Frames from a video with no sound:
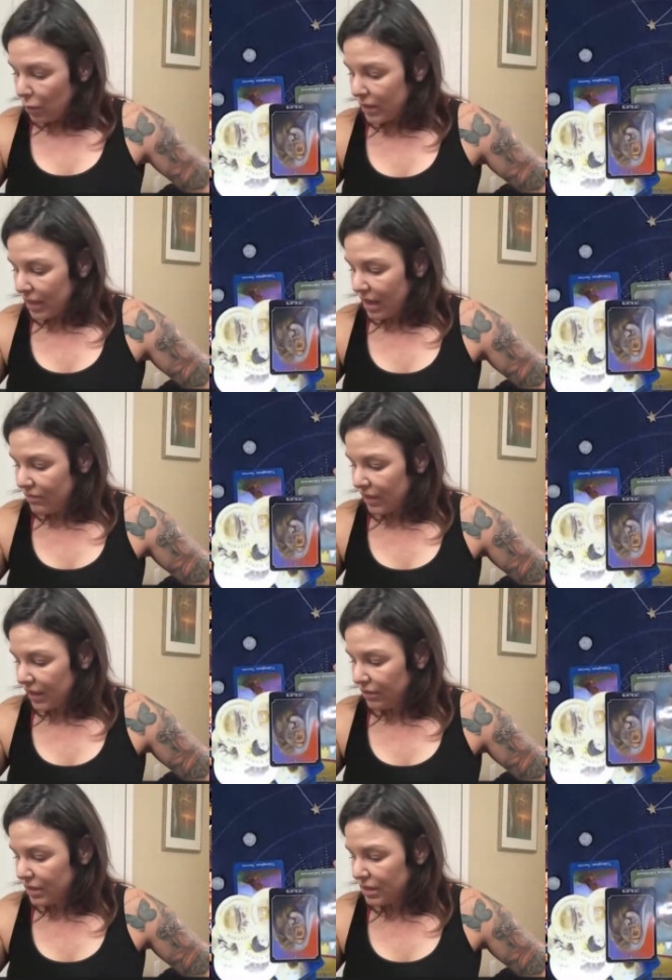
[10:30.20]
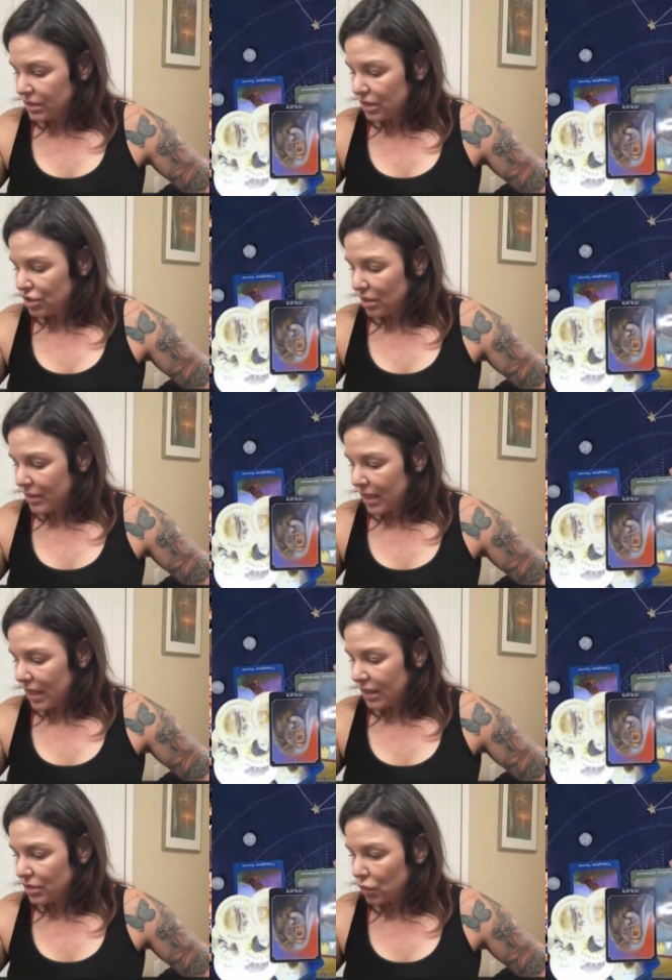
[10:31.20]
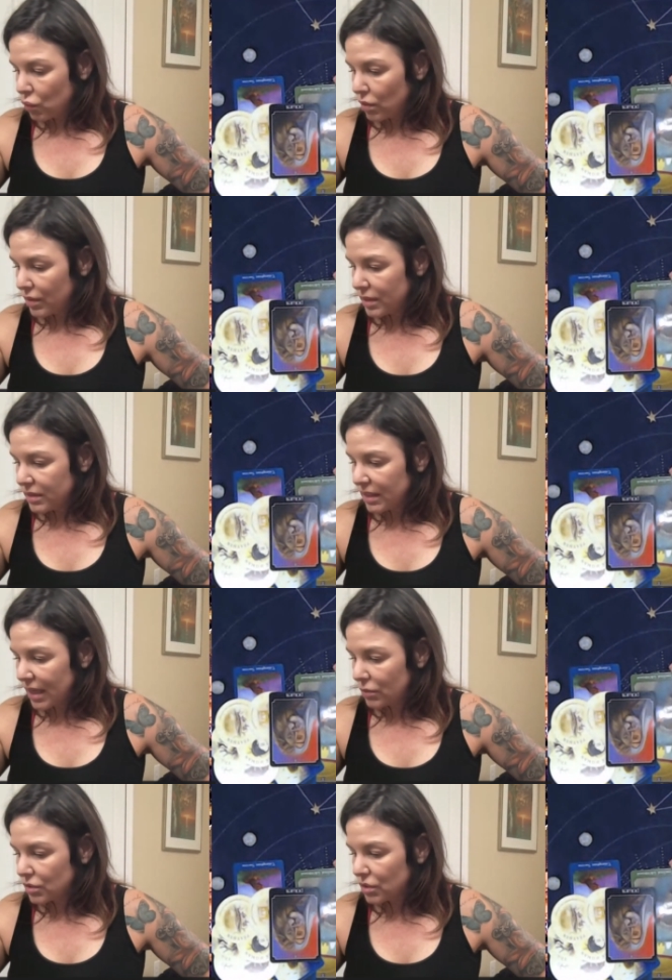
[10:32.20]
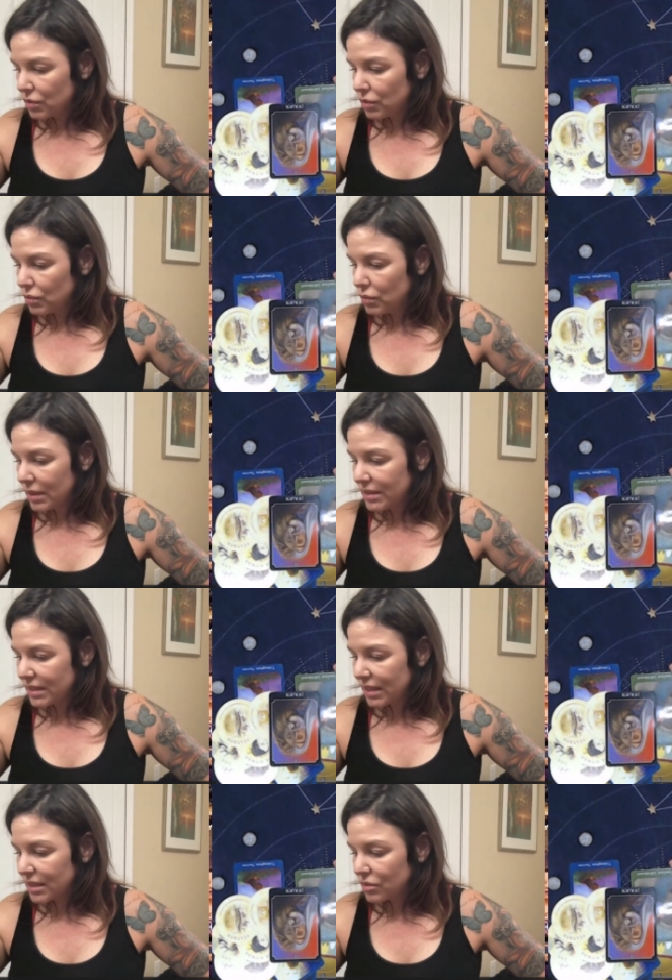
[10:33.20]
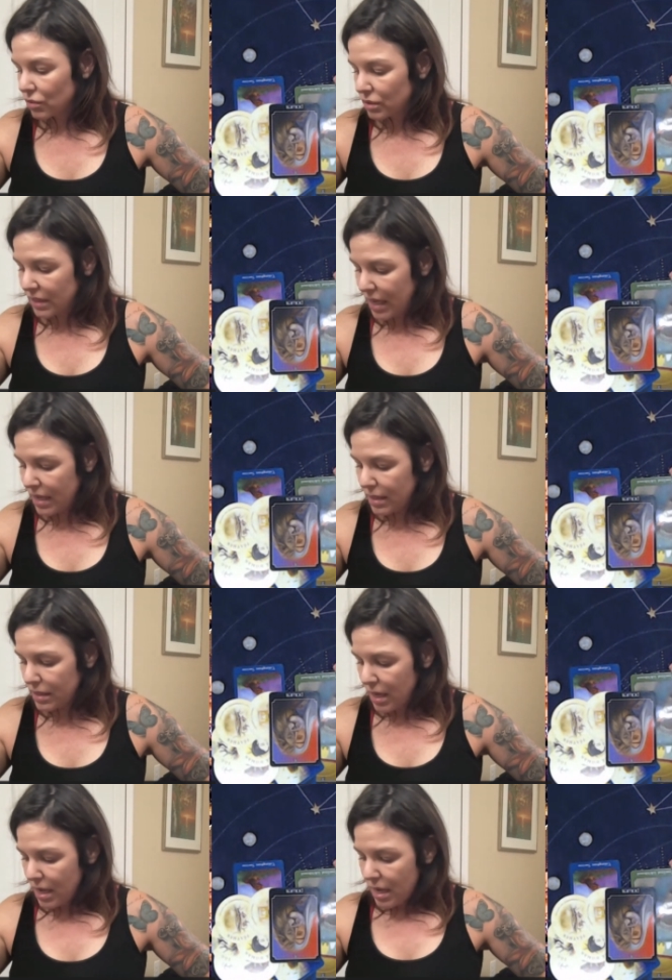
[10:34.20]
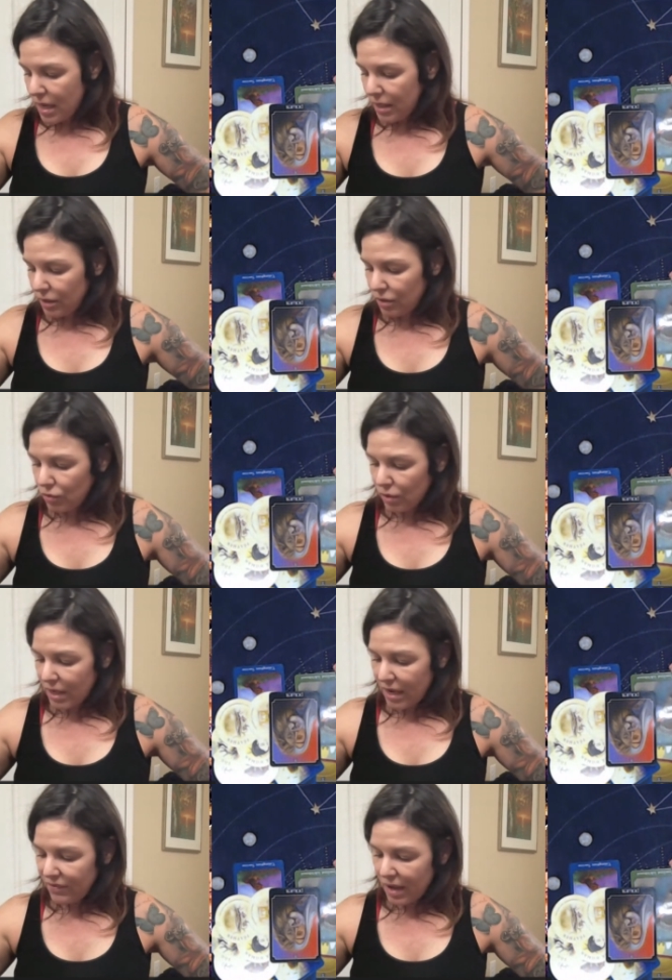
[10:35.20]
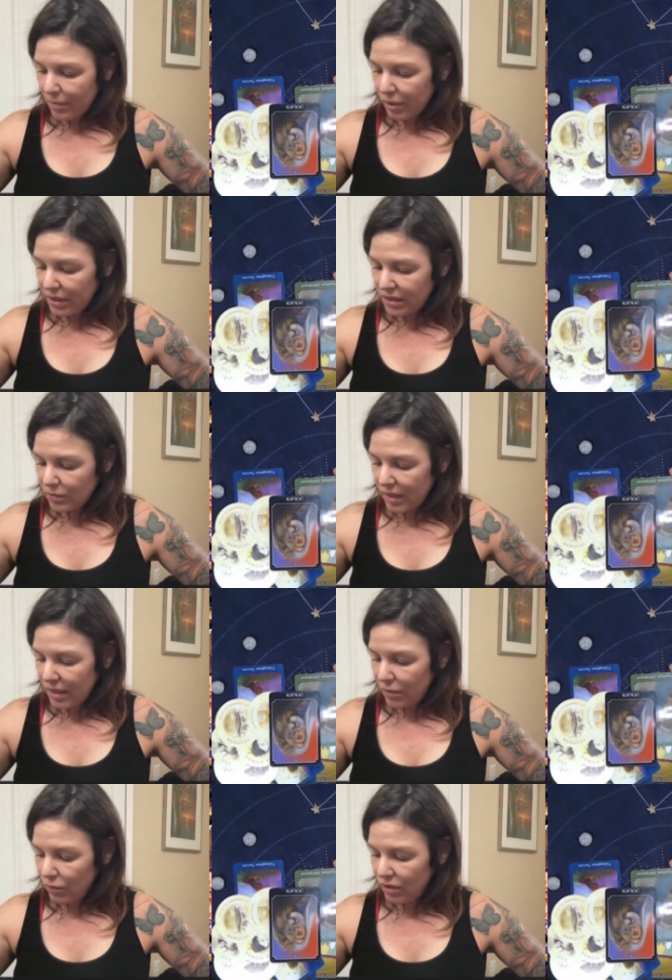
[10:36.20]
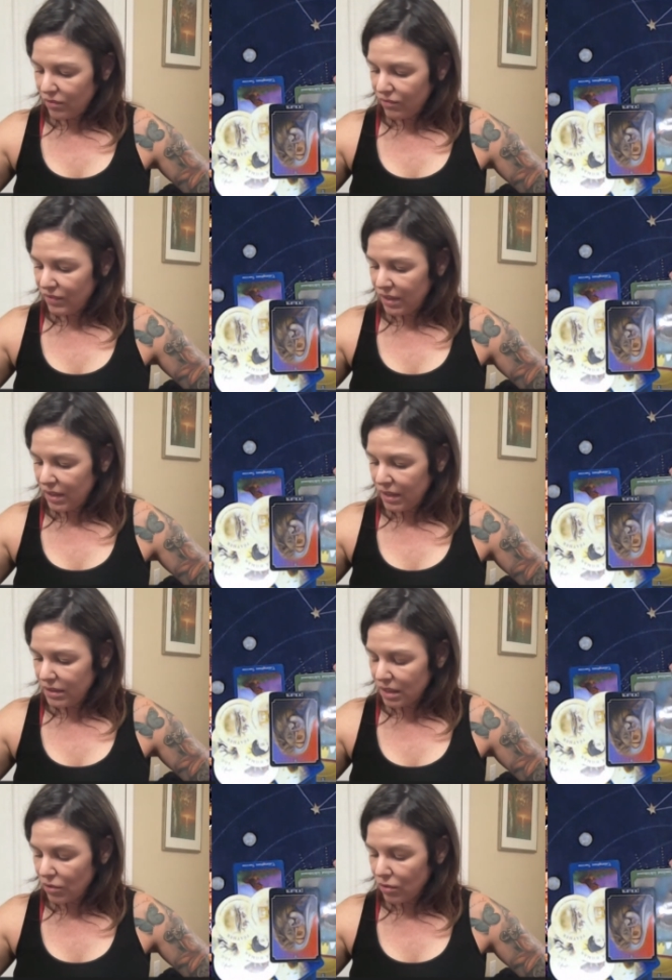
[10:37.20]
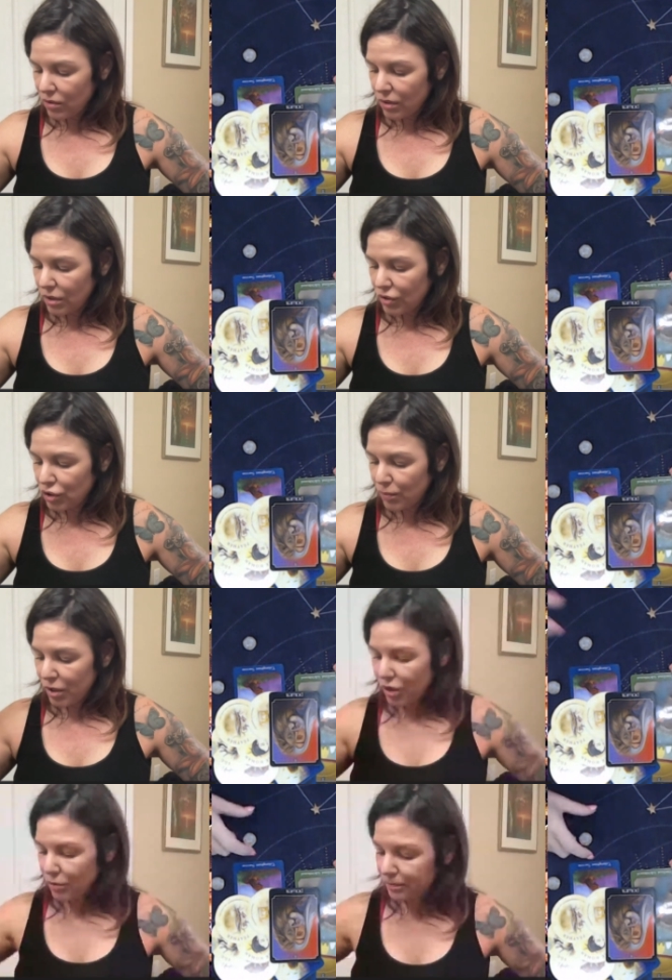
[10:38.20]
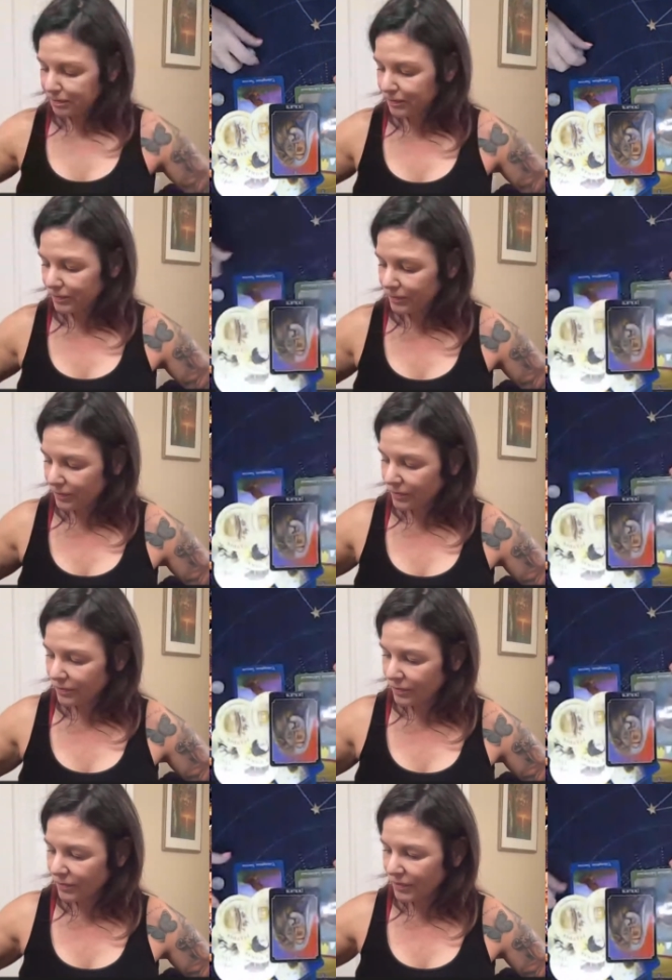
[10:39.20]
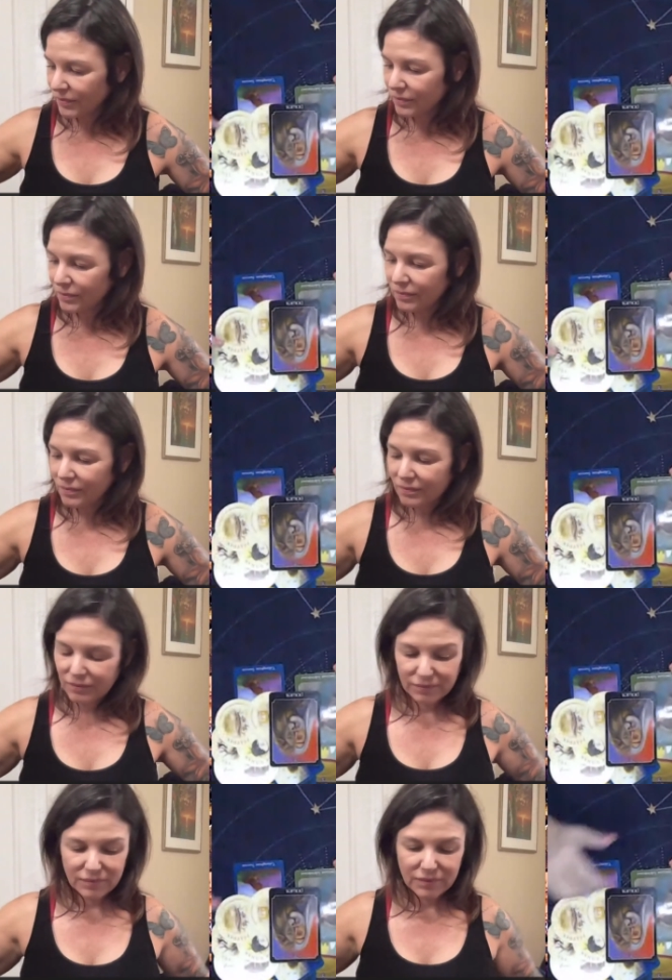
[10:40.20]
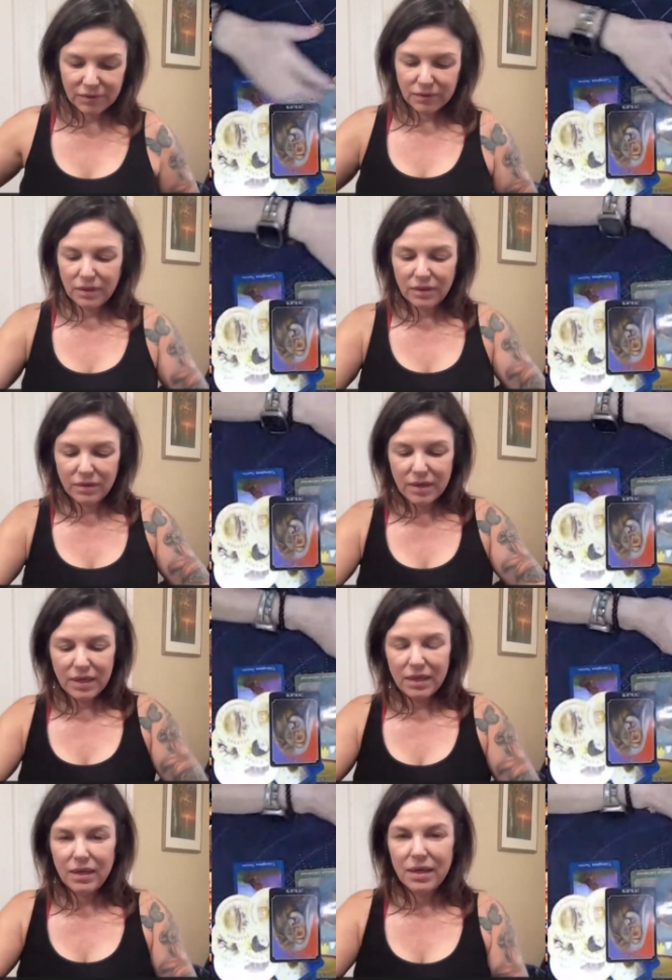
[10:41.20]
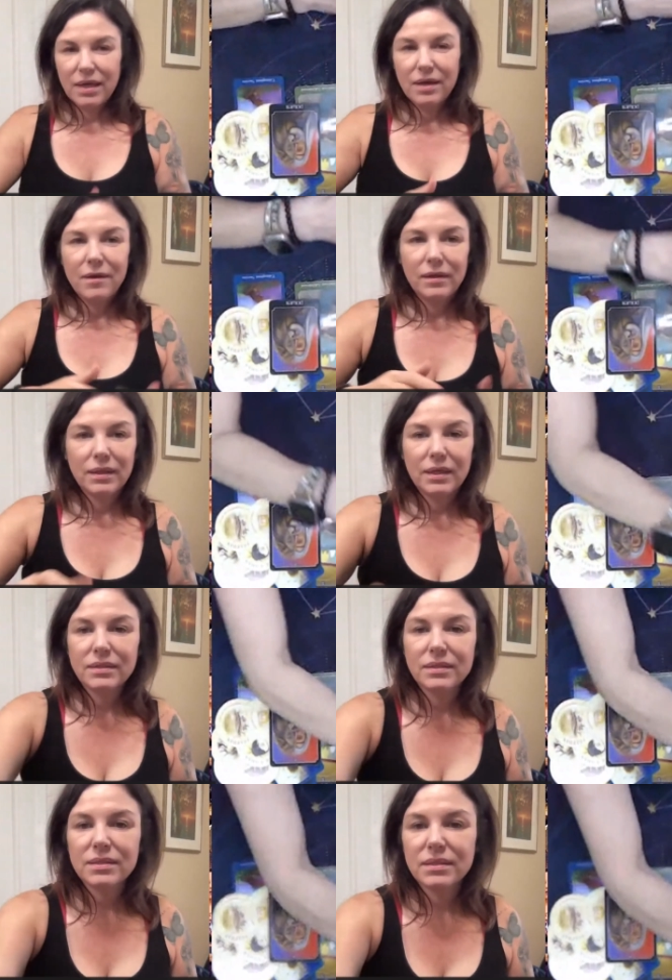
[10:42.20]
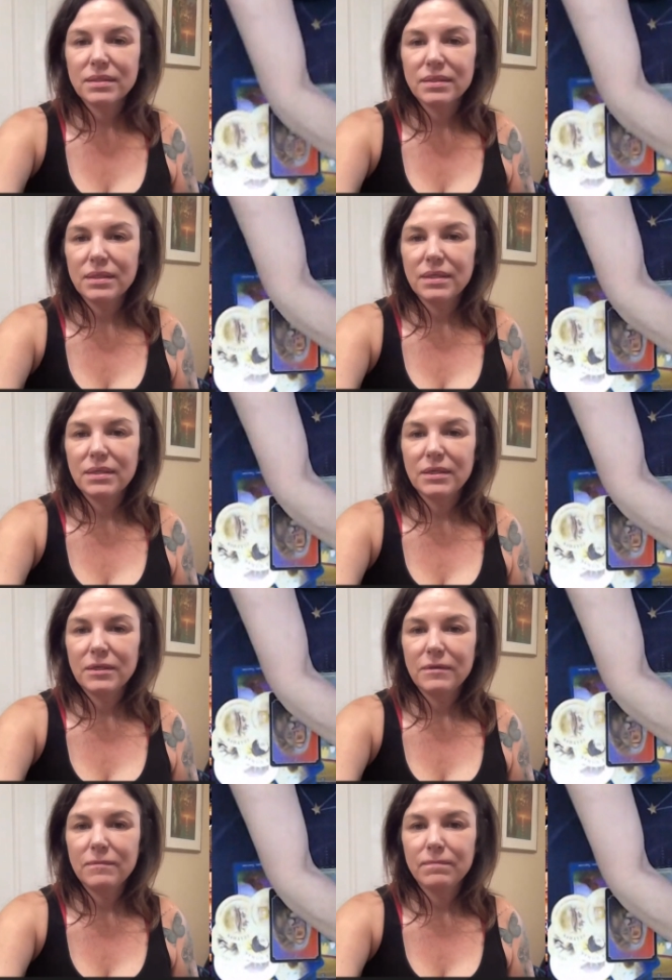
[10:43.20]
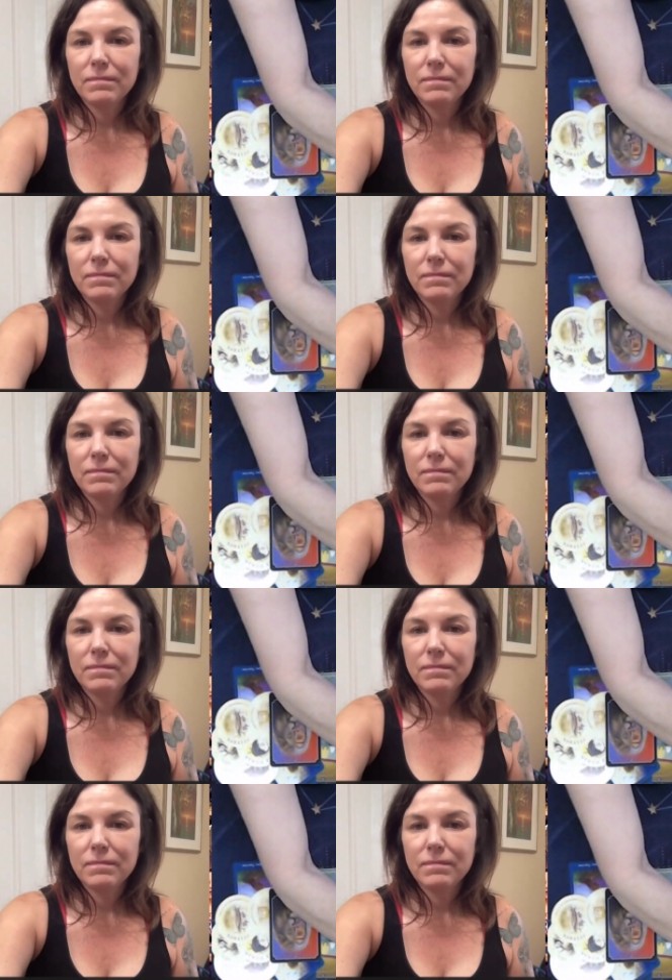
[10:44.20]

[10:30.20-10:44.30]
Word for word: We have Aries, Gemini, Taurus and house two, six, or 10. And you could have that placement with Venus or Jupiter. All right. Let's see.